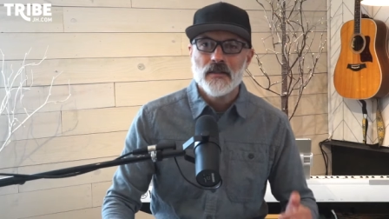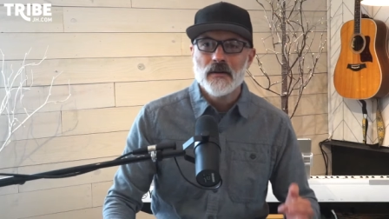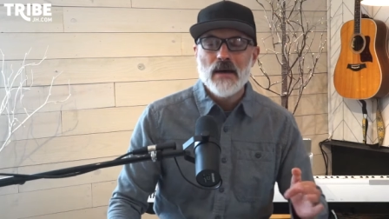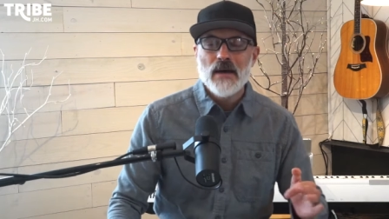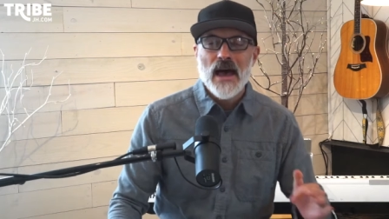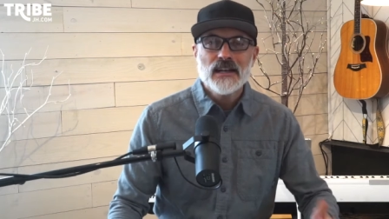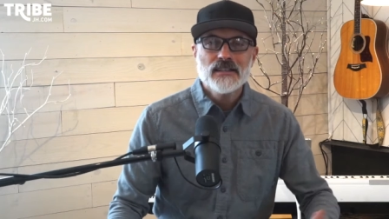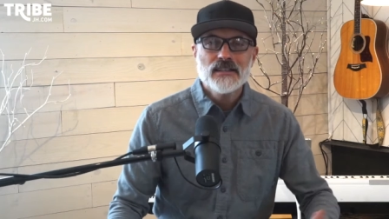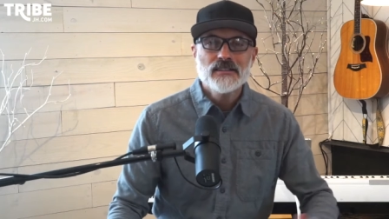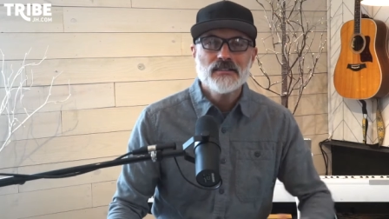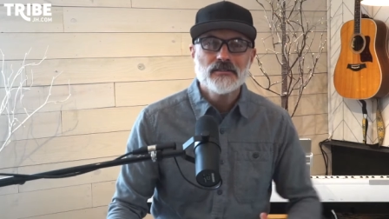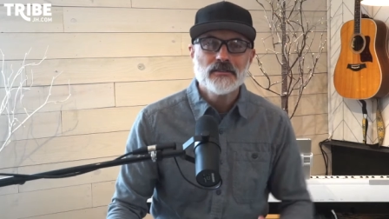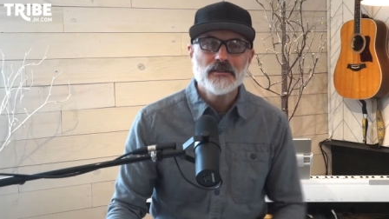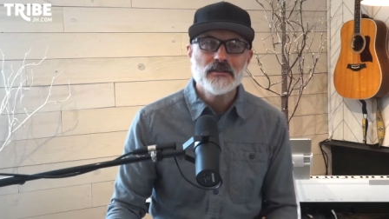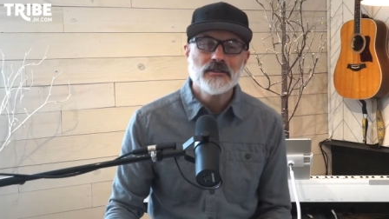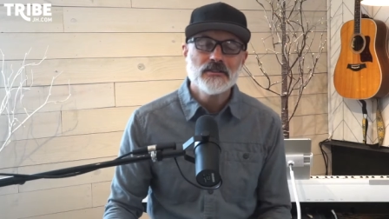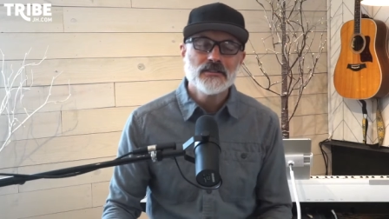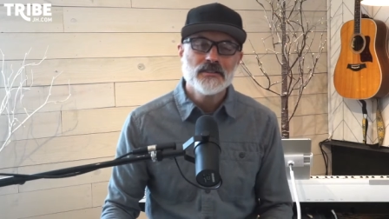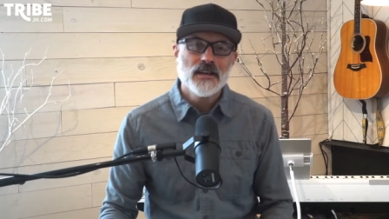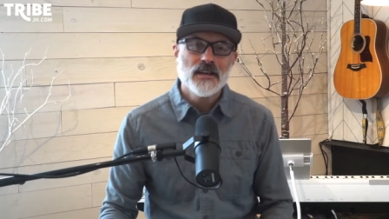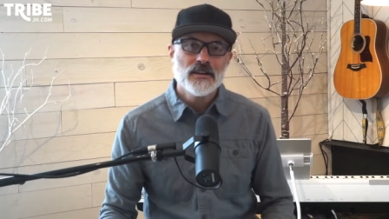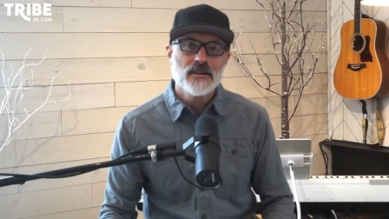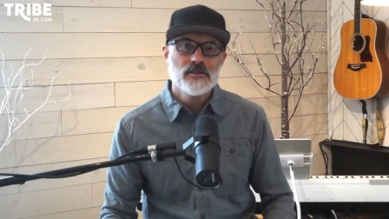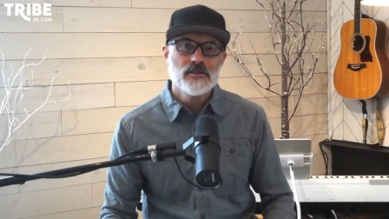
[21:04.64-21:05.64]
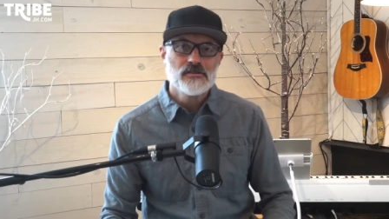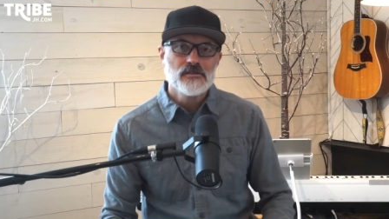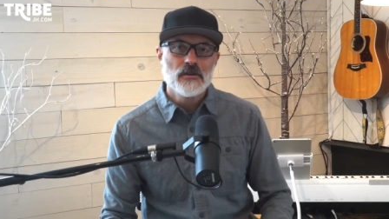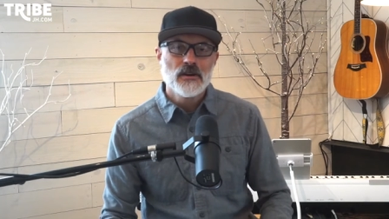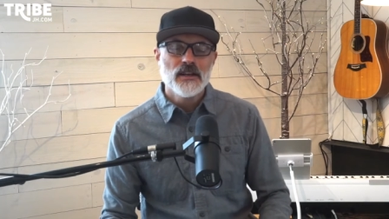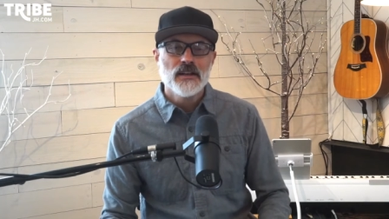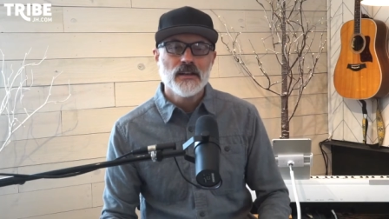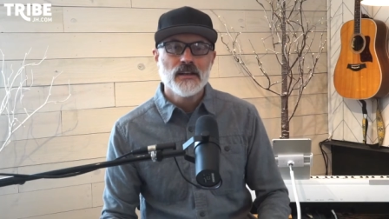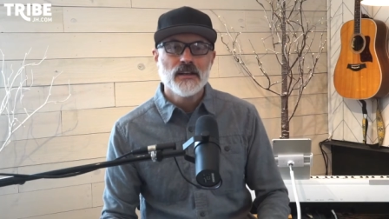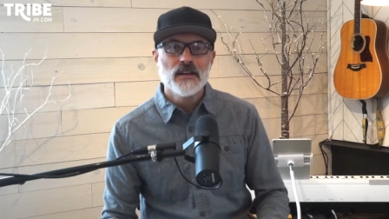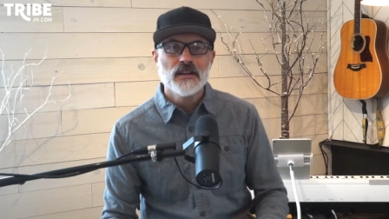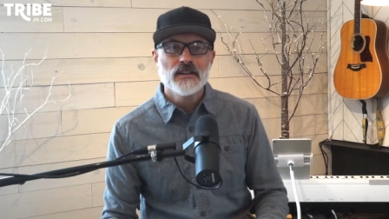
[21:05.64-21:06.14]
Baxters that are
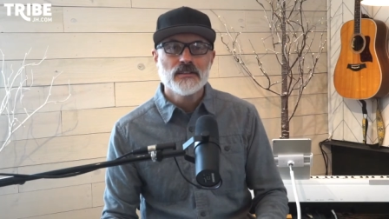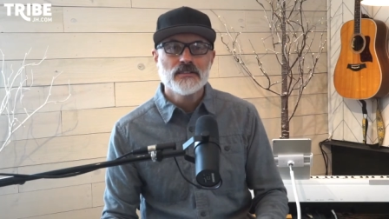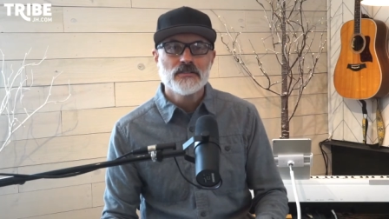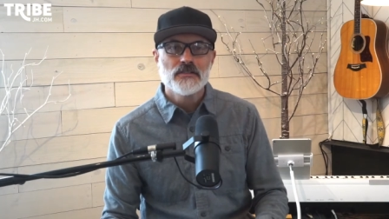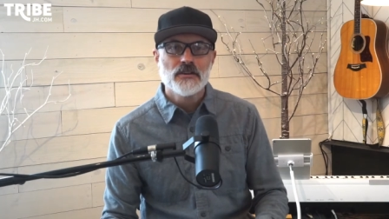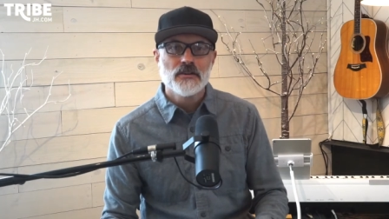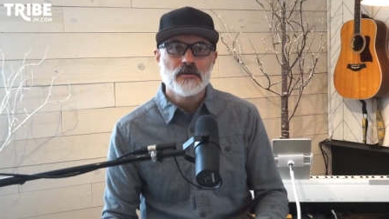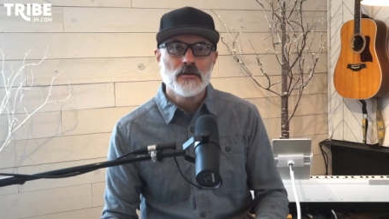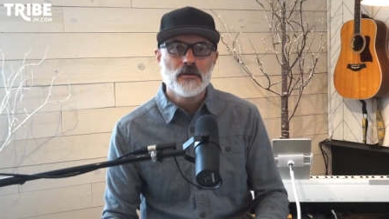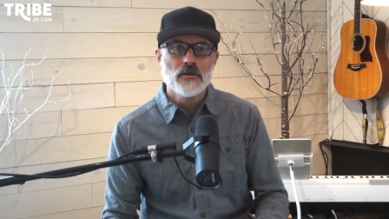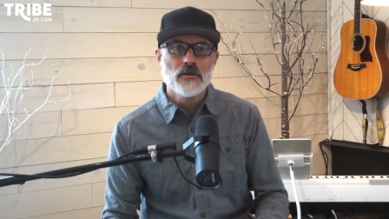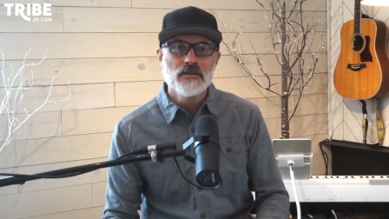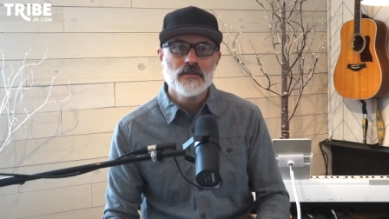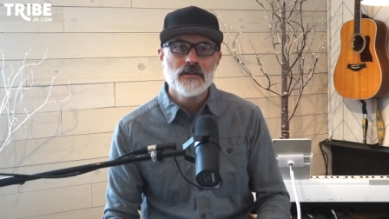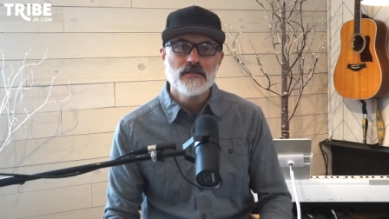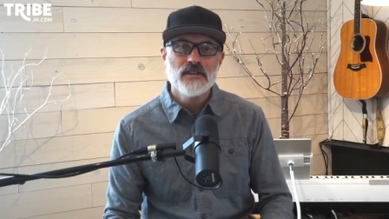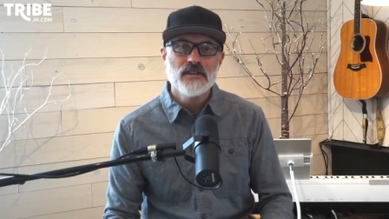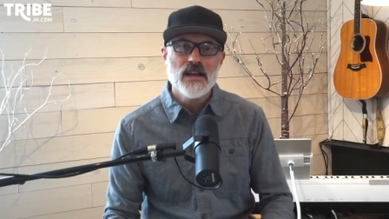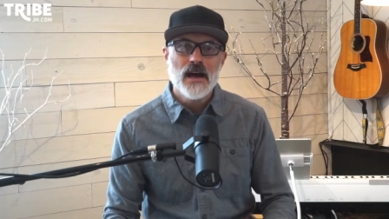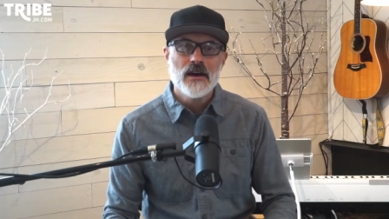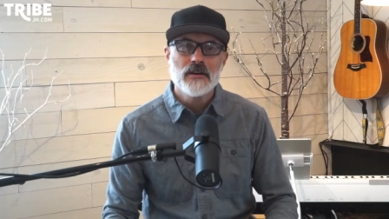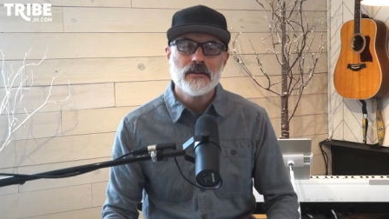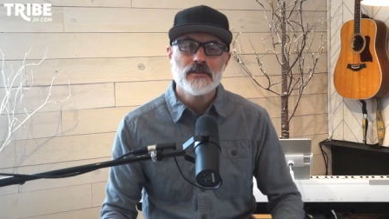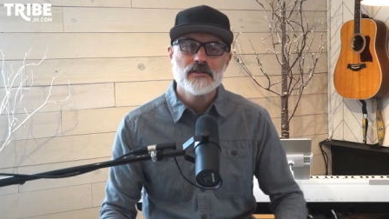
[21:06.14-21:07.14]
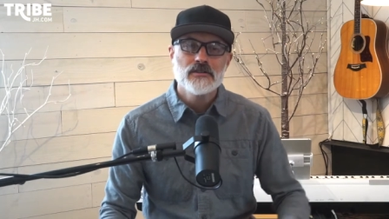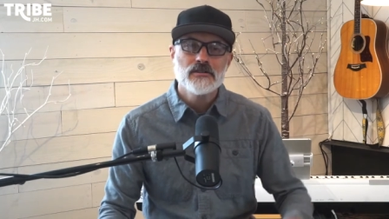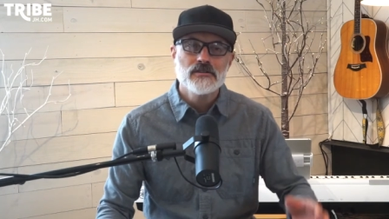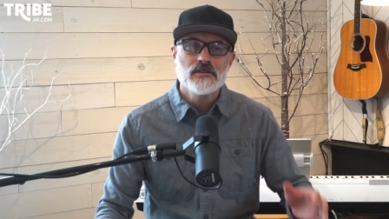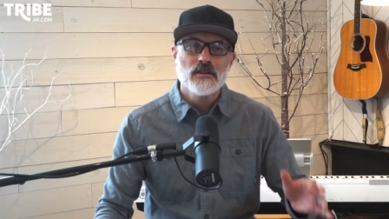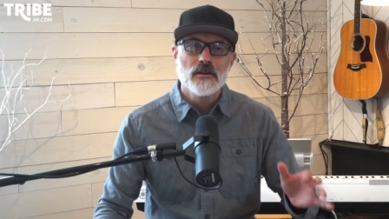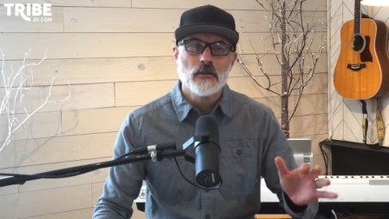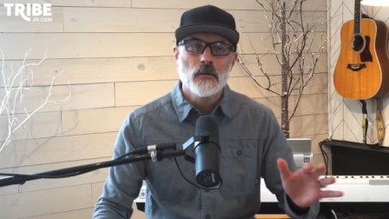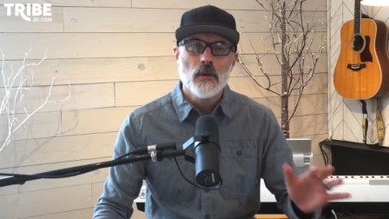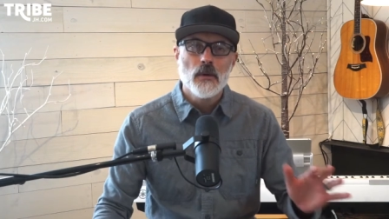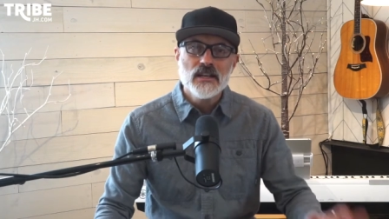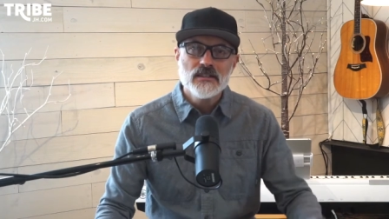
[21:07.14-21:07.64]
joining us, the North of Towners,
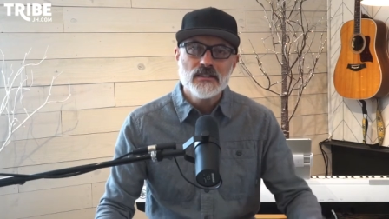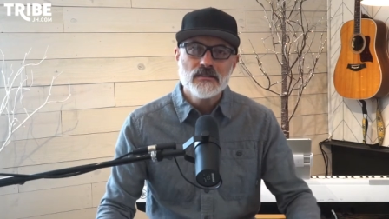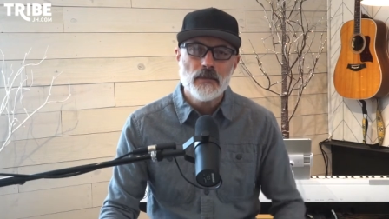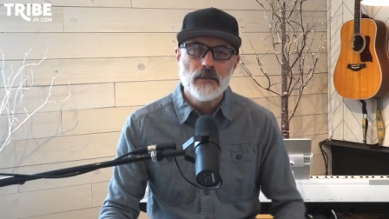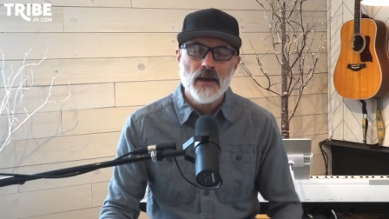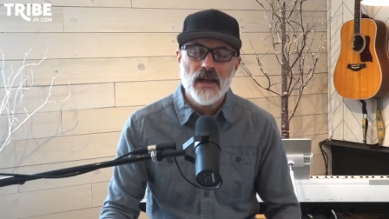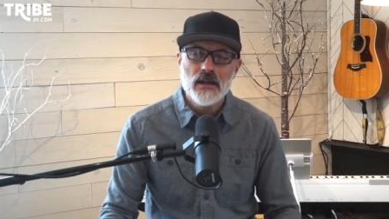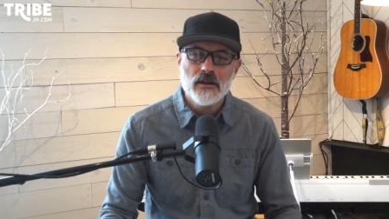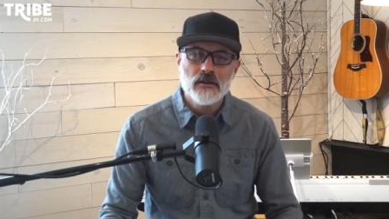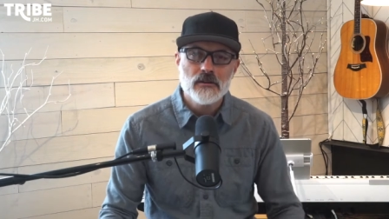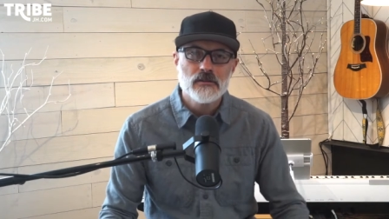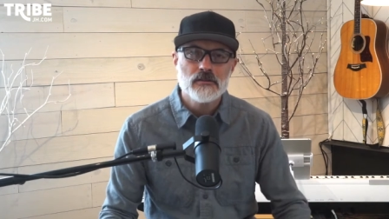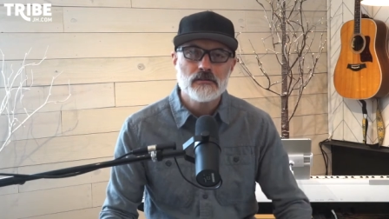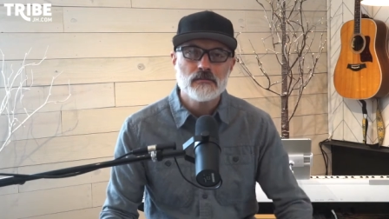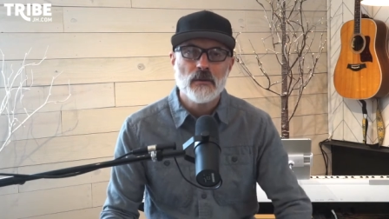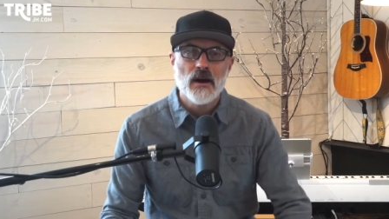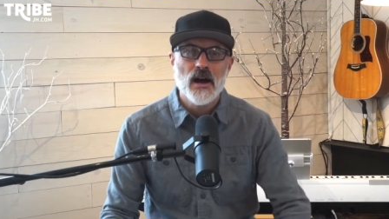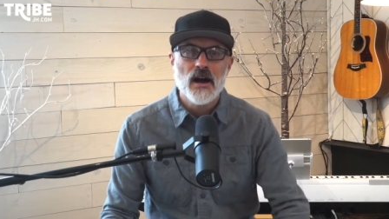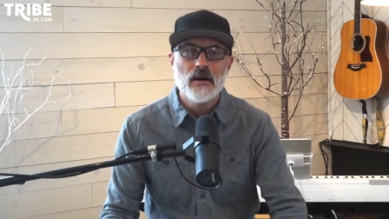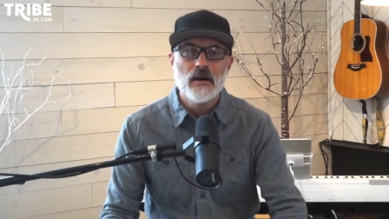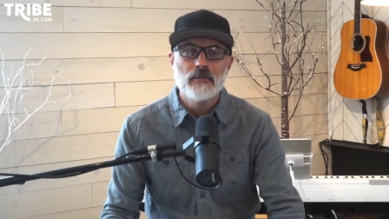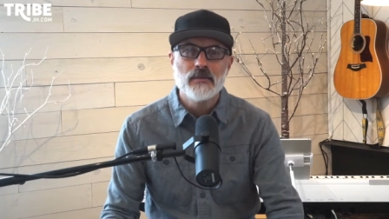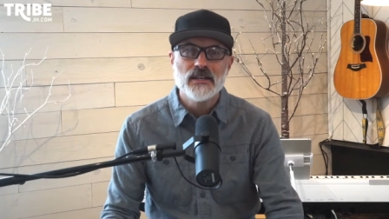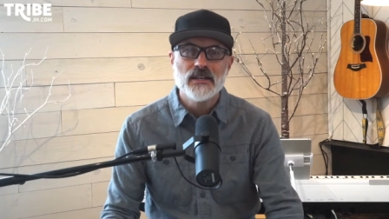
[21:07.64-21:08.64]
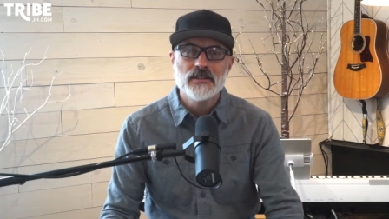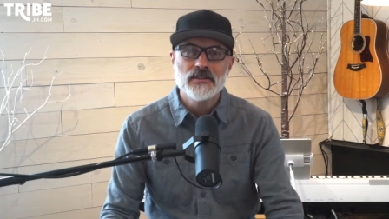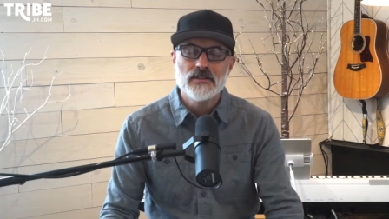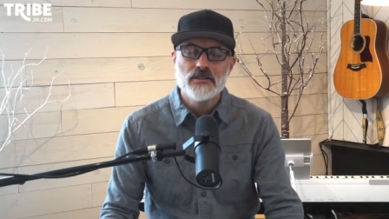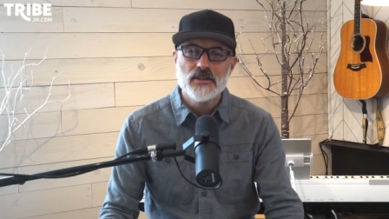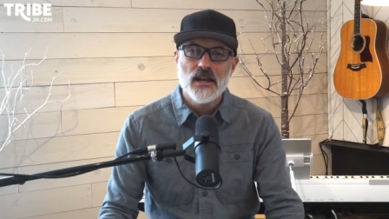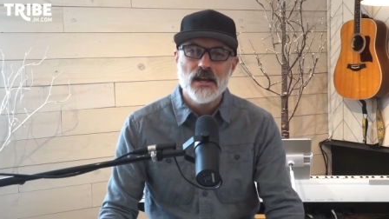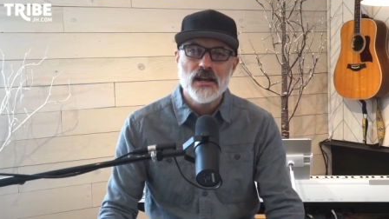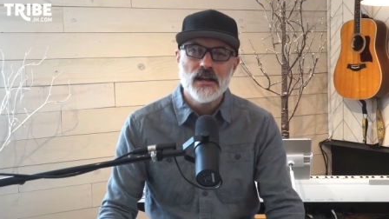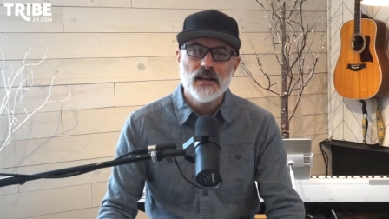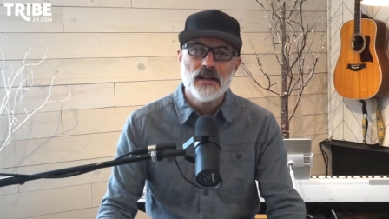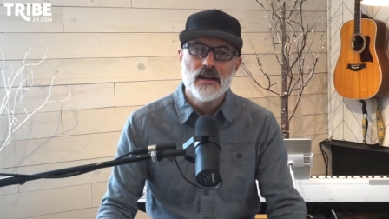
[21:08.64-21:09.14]
the West Bankers, Bob and
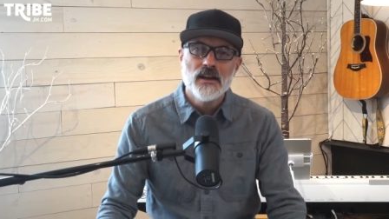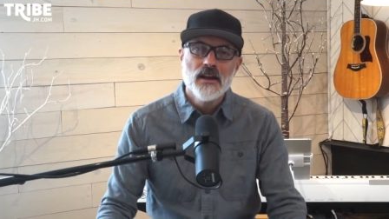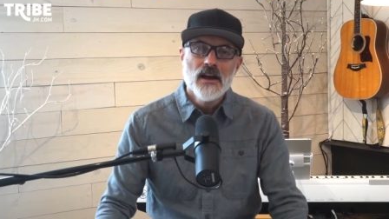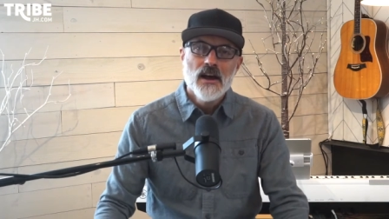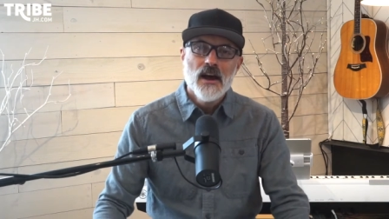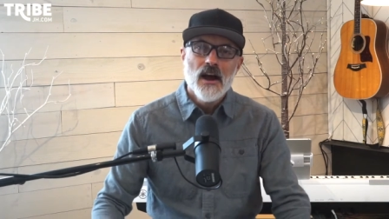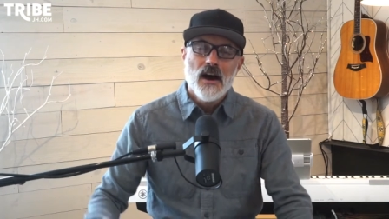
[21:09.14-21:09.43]
Janet,